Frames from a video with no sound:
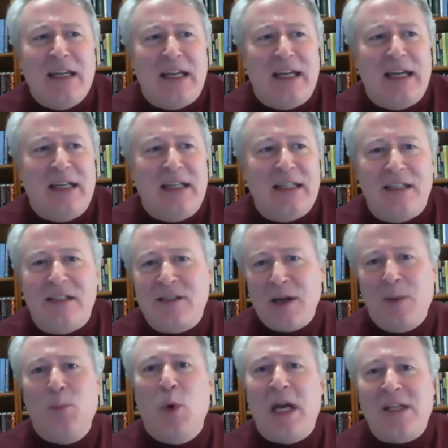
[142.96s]
in some
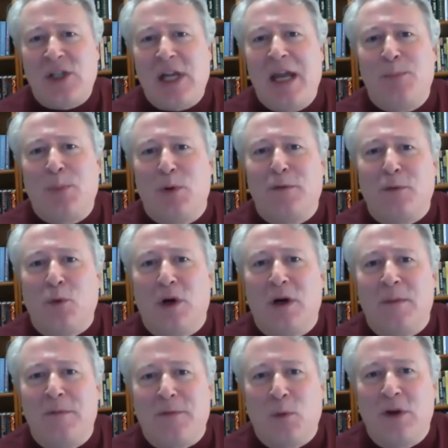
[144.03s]
way, shape, or form
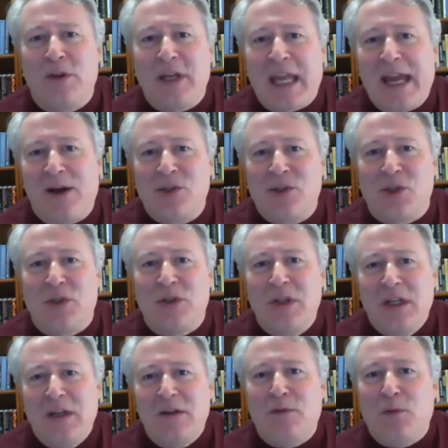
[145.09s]
for the council
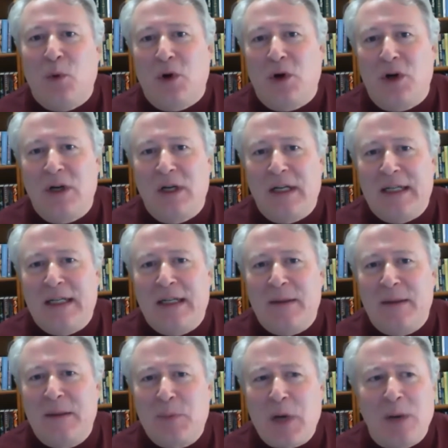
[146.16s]
for
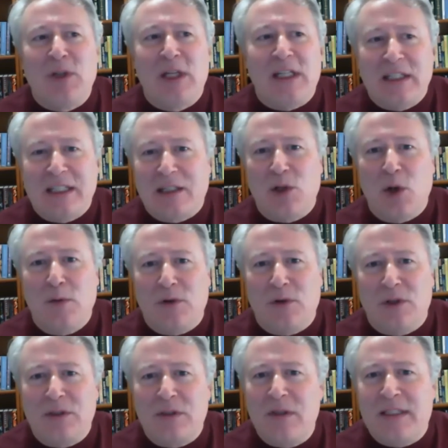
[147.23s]
probably a little
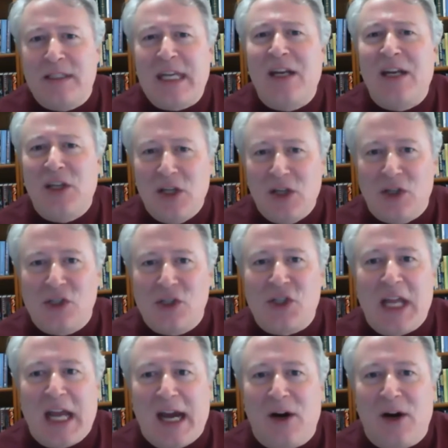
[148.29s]
over 10 years now.